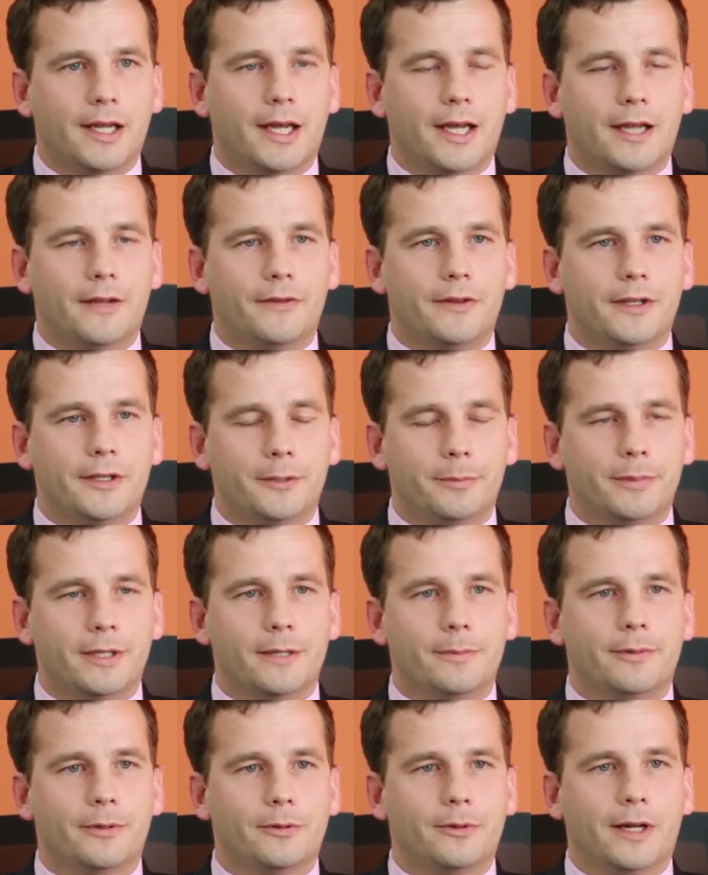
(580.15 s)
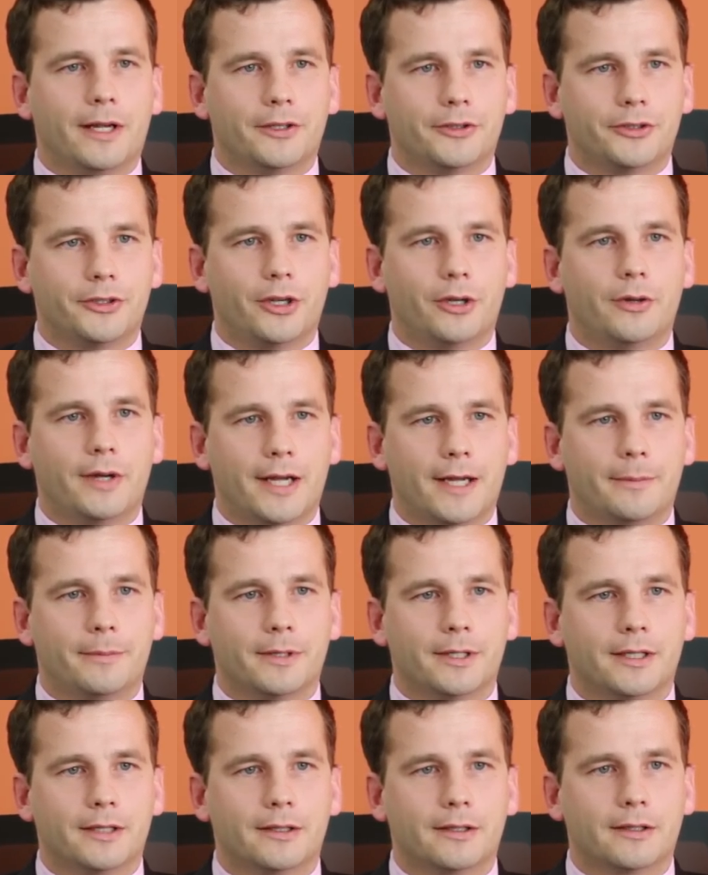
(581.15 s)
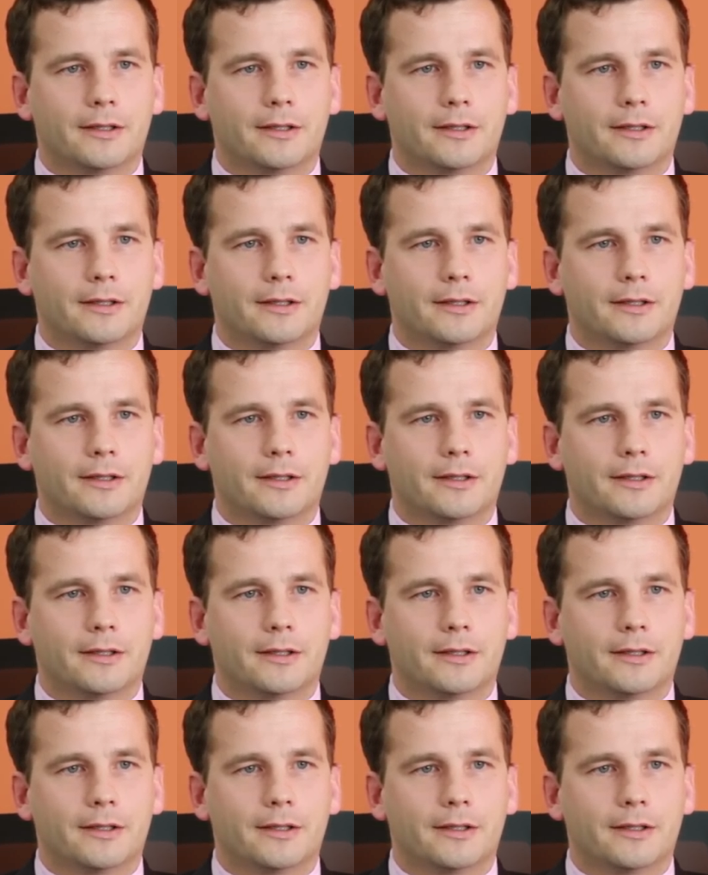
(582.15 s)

And these people are so happy